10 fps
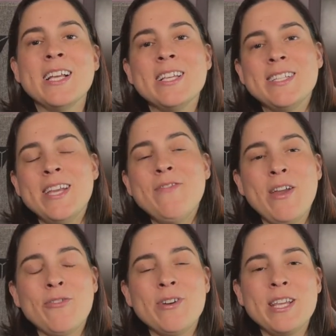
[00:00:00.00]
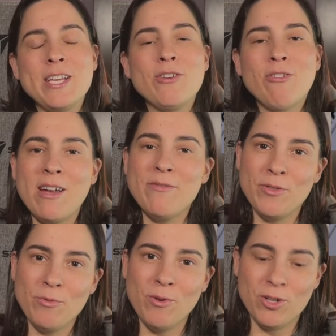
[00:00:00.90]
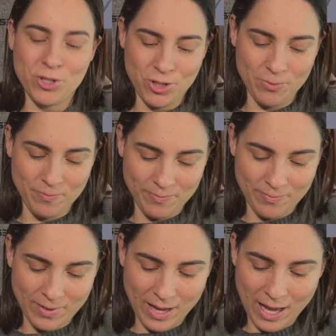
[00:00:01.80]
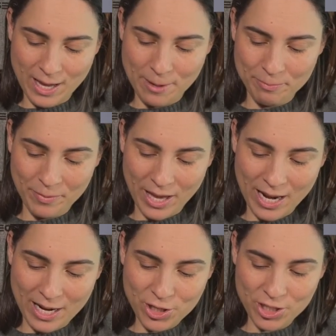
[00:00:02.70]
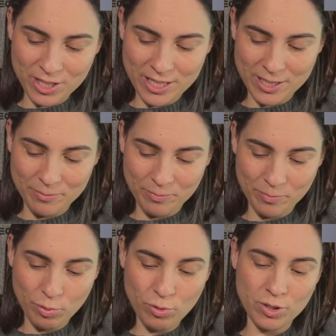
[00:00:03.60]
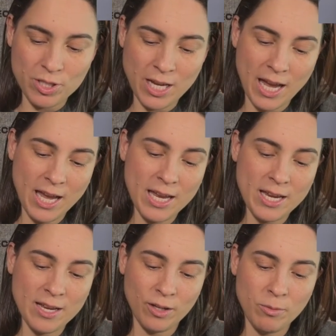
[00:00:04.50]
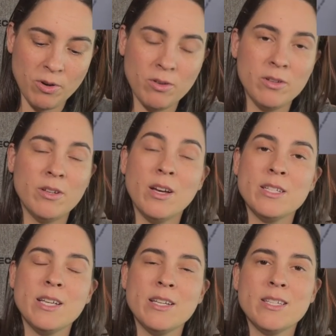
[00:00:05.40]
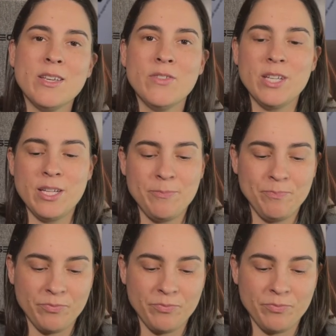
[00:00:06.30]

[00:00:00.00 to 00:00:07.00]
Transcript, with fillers: Steve had already engraved the watch um, and actually put to Haig Le Mans 1970.